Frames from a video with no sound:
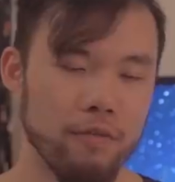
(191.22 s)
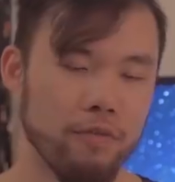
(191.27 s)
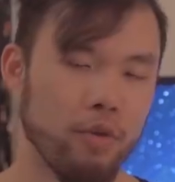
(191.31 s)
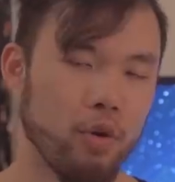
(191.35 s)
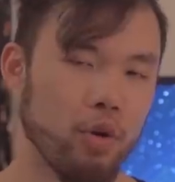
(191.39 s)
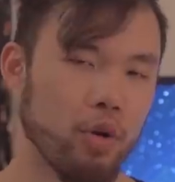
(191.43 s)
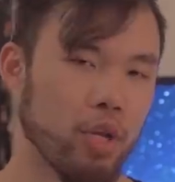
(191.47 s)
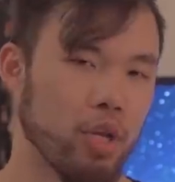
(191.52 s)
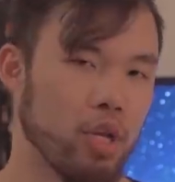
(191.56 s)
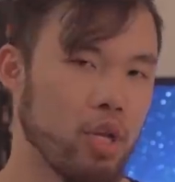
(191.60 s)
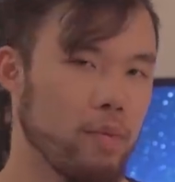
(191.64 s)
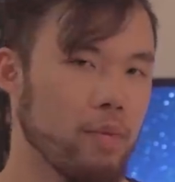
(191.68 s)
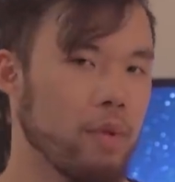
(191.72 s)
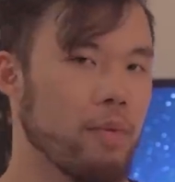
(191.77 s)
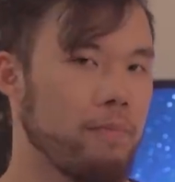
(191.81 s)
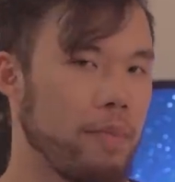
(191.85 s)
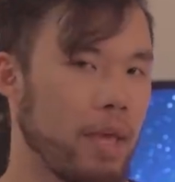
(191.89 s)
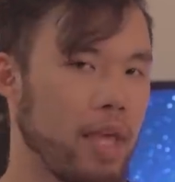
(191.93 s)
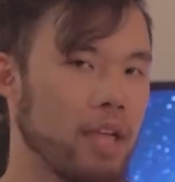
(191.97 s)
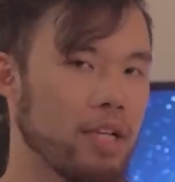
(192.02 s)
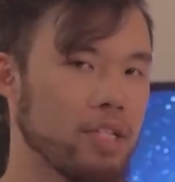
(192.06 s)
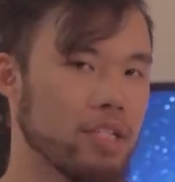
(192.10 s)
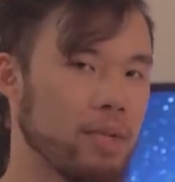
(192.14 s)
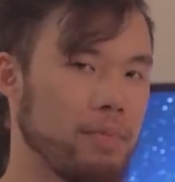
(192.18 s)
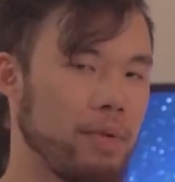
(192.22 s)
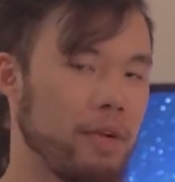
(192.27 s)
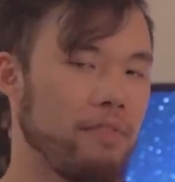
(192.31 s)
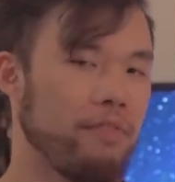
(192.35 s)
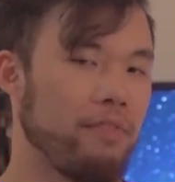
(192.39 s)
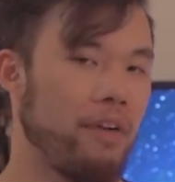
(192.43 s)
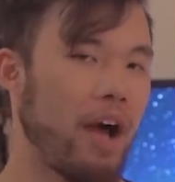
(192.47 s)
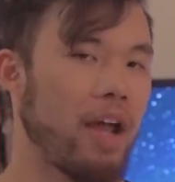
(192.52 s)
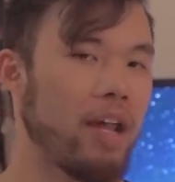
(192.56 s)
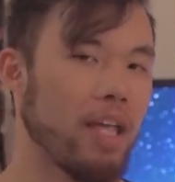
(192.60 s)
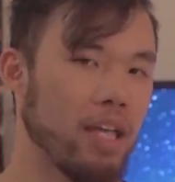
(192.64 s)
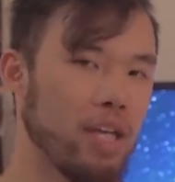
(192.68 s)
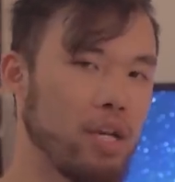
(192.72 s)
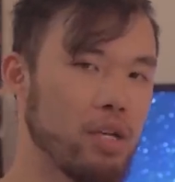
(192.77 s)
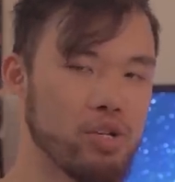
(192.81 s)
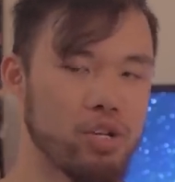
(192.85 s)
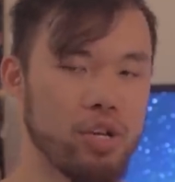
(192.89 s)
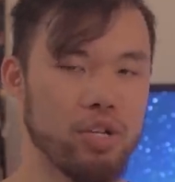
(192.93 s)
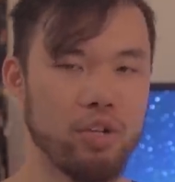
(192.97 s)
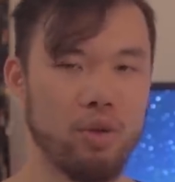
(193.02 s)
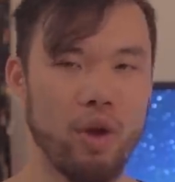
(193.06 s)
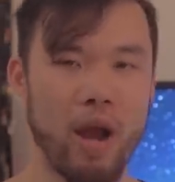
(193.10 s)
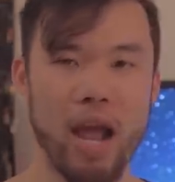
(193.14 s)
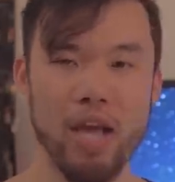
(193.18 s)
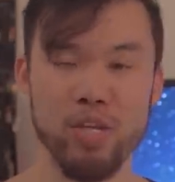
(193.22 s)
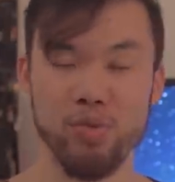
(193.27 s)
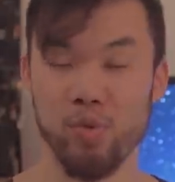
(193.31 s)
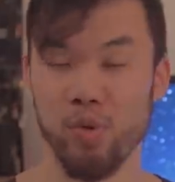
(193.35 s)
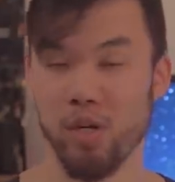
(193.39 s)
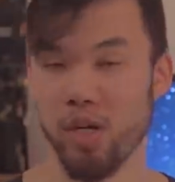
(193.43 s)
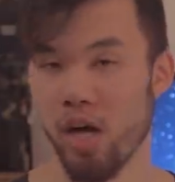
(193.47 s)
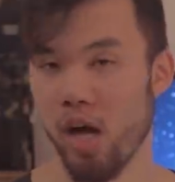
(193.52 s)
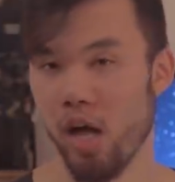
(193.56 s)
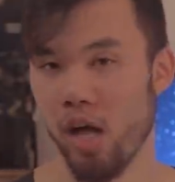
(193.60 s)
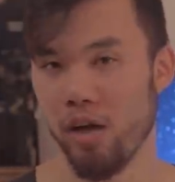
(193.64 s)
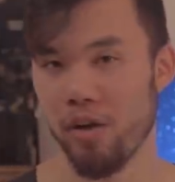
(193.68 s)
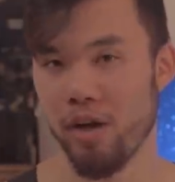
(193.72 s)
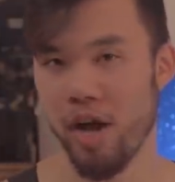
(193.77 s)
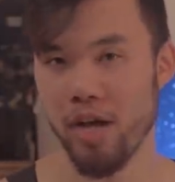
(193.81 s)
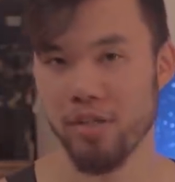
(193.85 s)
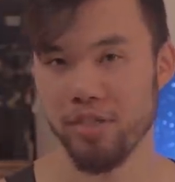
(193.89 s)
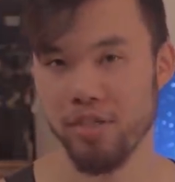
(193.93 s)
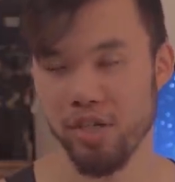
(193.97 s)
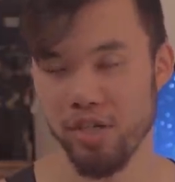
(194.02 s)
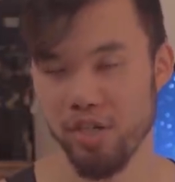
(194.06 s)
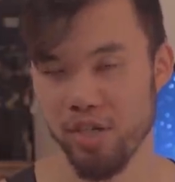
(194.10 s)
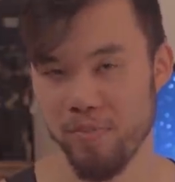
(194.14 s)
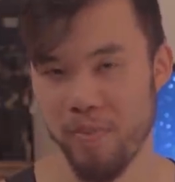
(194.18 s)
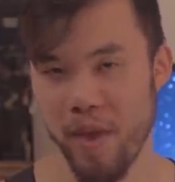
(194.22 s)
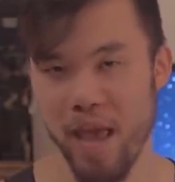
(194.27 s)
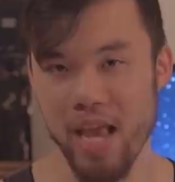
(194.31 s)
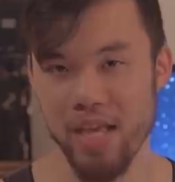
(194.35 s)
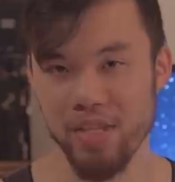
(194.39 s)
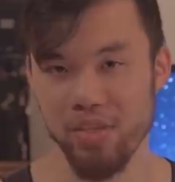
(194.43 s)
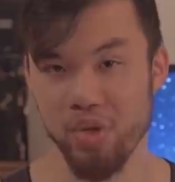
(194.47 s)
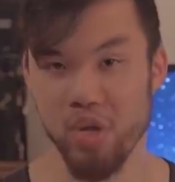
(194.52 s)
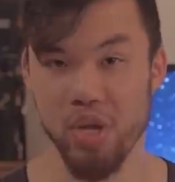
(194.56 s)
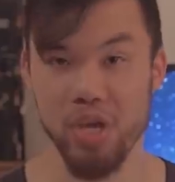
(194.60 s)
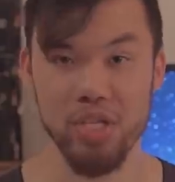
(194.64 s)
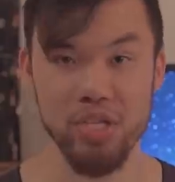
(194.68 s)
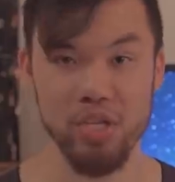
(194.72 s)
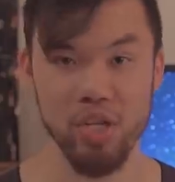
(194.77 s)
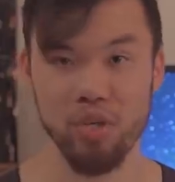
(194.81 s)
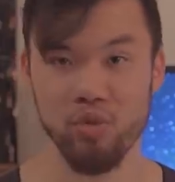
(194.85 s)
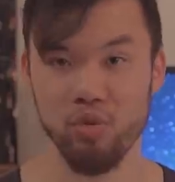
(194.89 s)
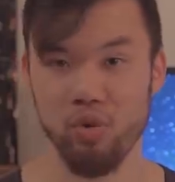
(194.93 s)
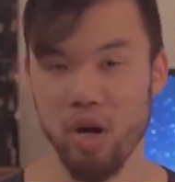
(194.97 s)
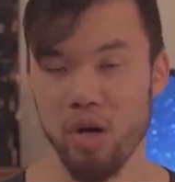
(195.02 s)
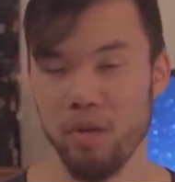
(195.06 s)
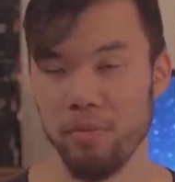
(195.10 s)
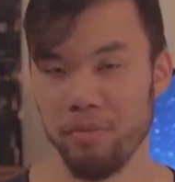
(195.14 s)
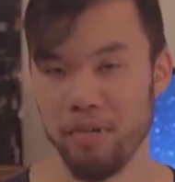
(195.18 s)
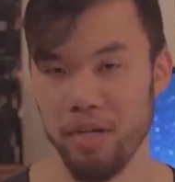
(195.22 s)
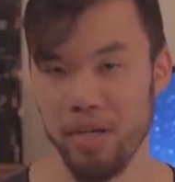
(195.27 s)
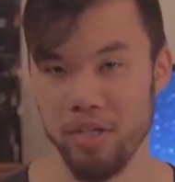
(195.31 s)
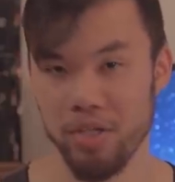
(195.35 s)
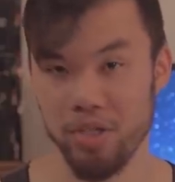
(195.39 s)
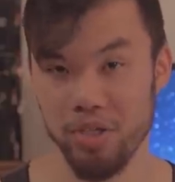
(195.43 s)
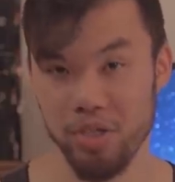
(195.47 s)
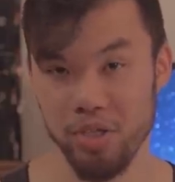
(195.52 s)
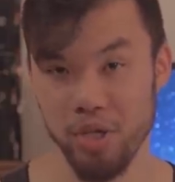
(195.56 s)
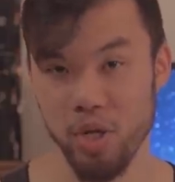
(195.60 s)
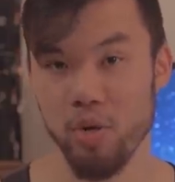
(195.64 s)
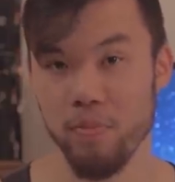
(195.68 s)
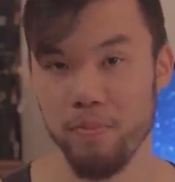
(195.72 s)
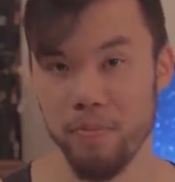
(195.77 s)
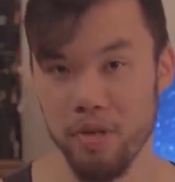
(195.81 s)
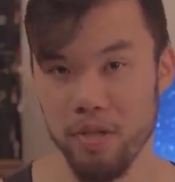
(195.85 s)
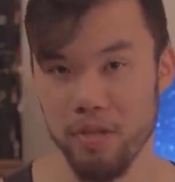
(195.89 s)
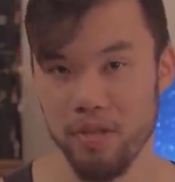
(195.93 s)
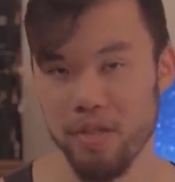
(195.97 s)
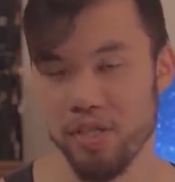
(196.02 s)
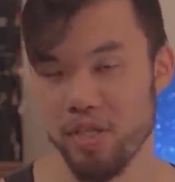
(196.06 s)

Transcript: For human beings to be fighting each other as we're colonizing space is incredibly stupid.